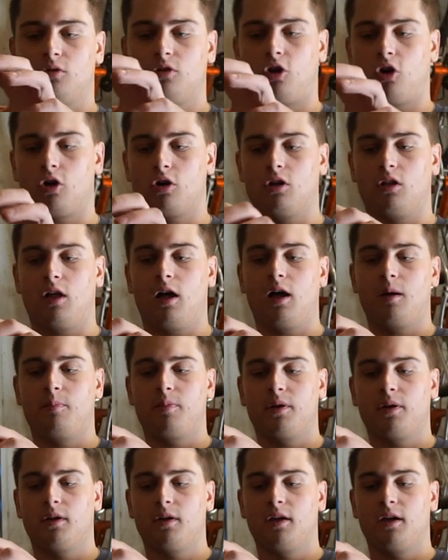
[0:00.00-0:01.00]
curl
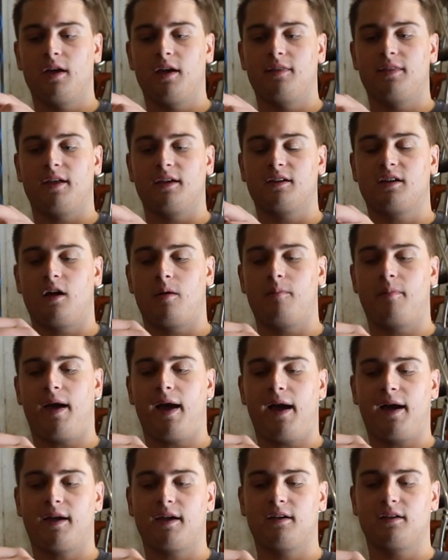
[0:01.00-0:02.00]
up and then come
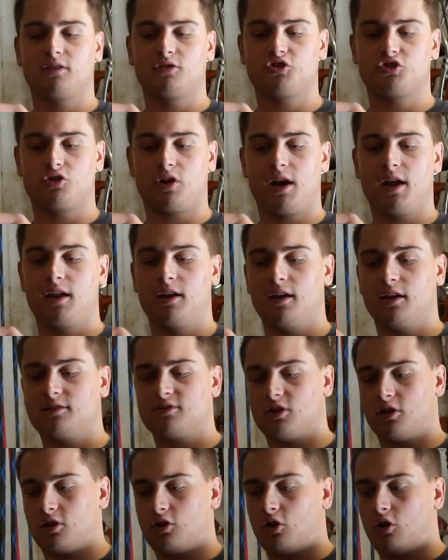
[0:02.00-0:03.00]
back straight,
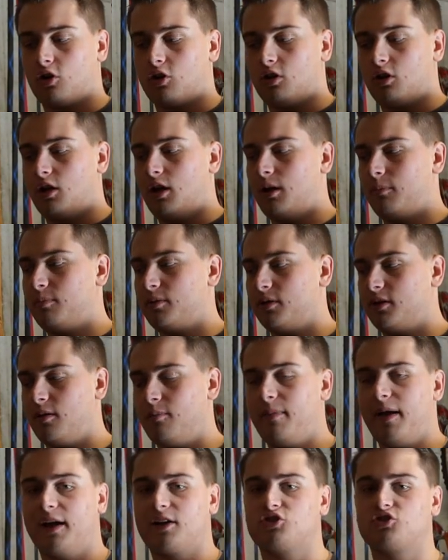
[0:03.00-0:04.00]
it's going to curl up,
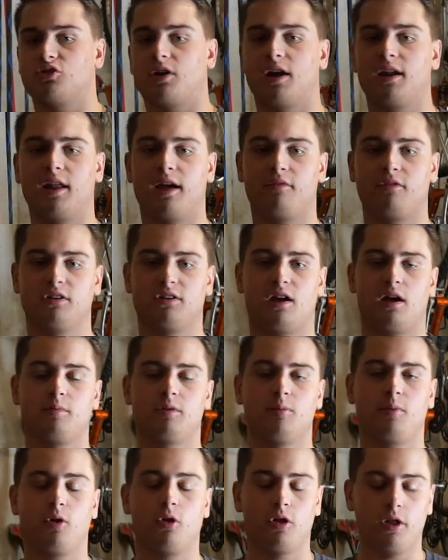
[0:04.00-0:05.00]
come back straight every time
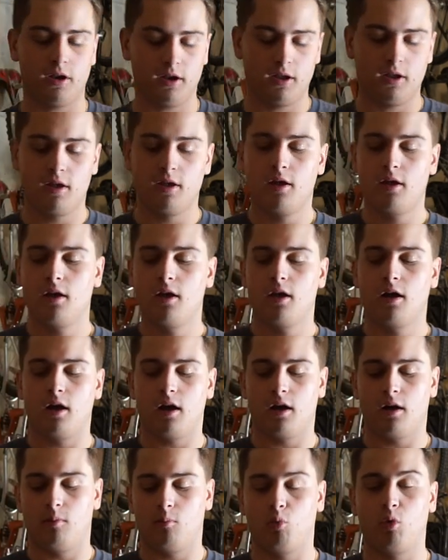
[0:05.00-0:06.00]
you pull it.
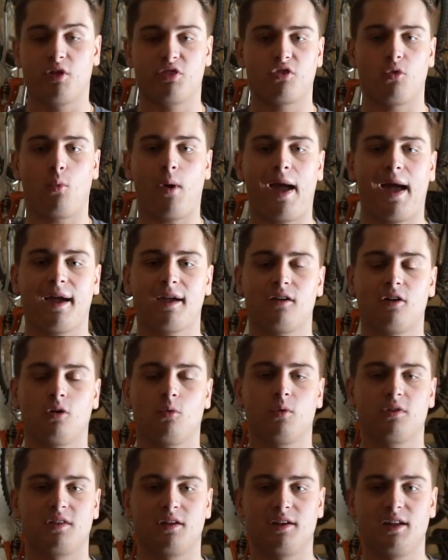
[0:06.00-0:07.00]
Um, with the whack or
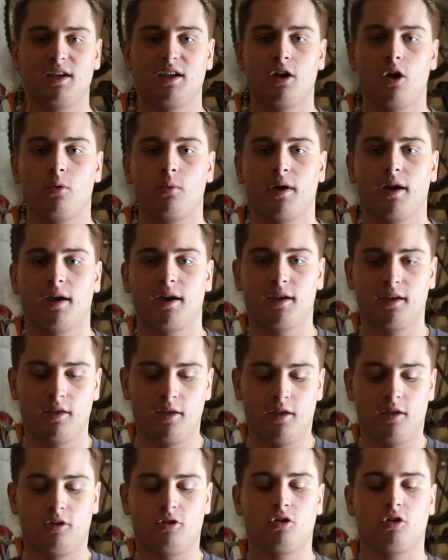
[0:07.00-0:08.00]
with the Neko rig,
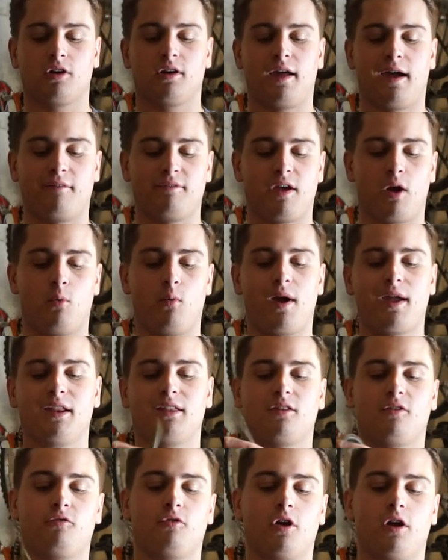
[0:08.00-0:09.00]
you're going to have that weight
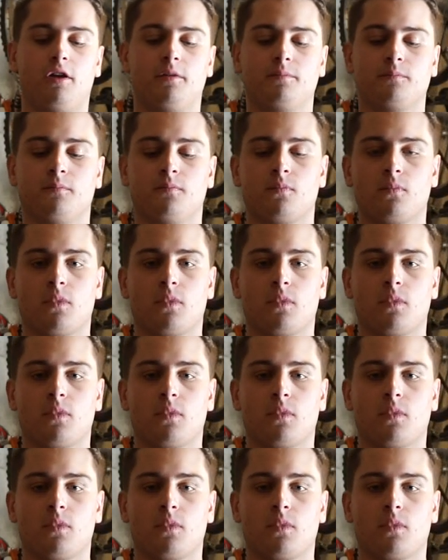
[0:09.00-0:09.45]
in the front,